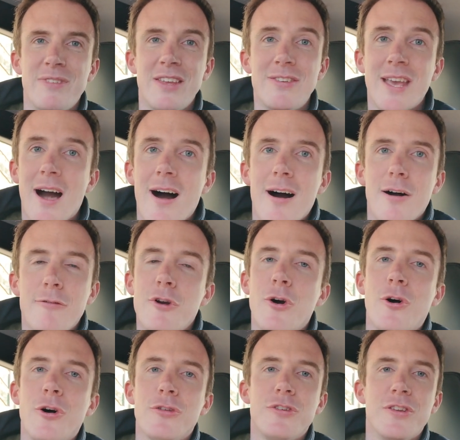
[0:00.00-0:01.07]
This car, of
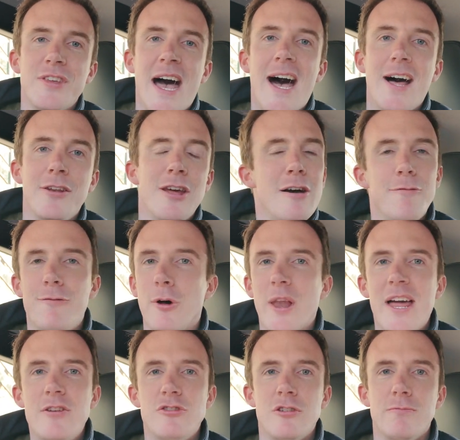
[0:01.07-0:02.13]
course, has had a
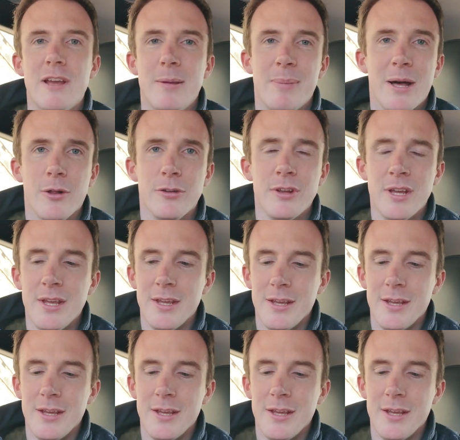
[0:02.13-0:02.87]
full engine rebuild,